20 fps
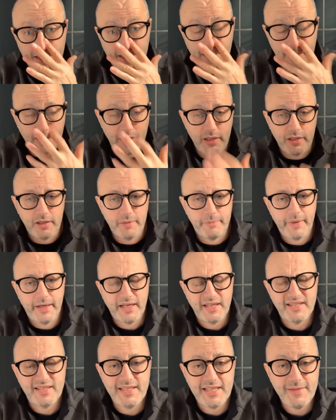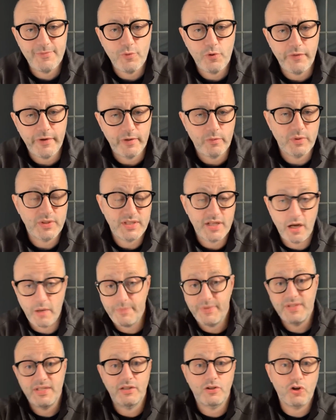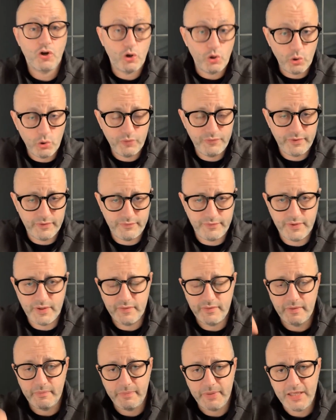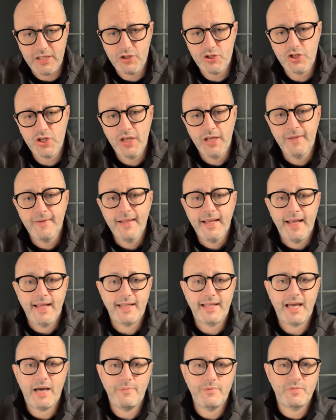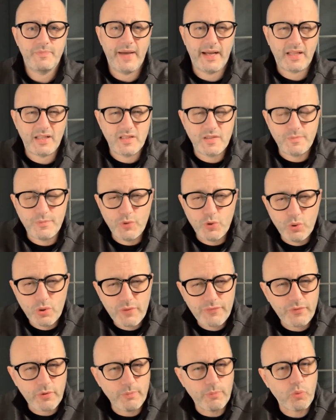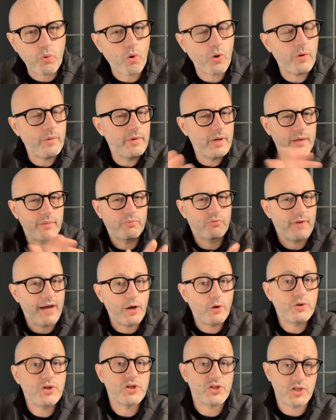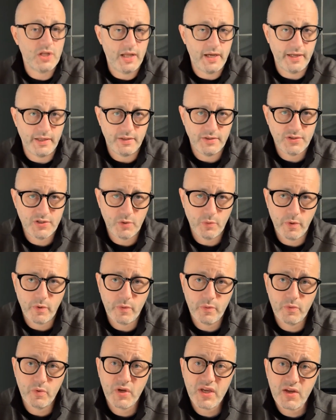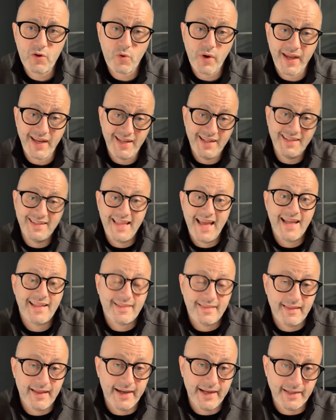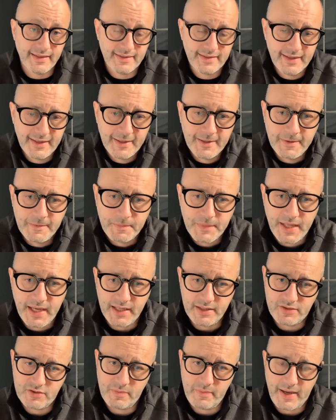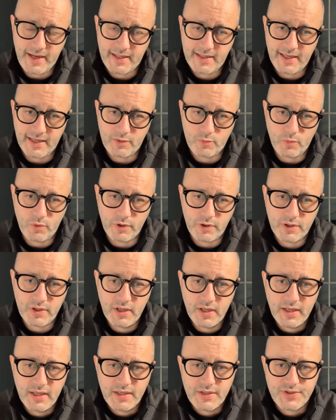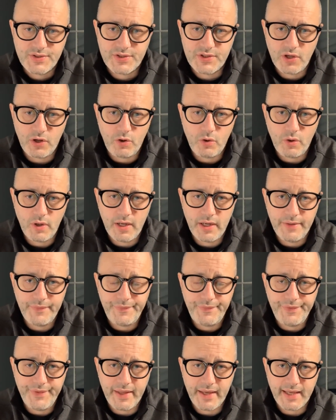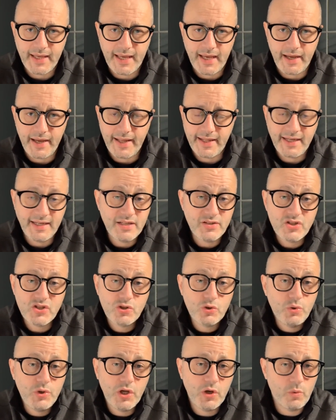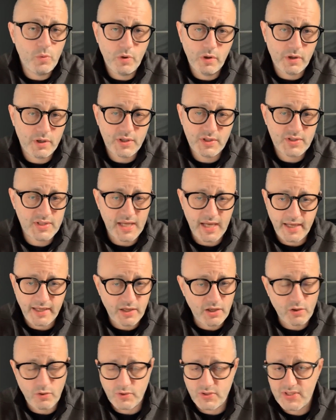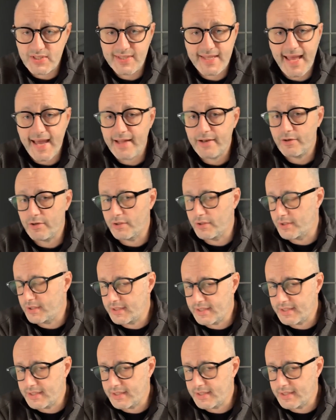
on the By the Sea movie, it was the opposite cove of a beach. It comes back this beautiful brownish light. So we were recreating that light to make that work. So yeah, and in studio works, you know, standard.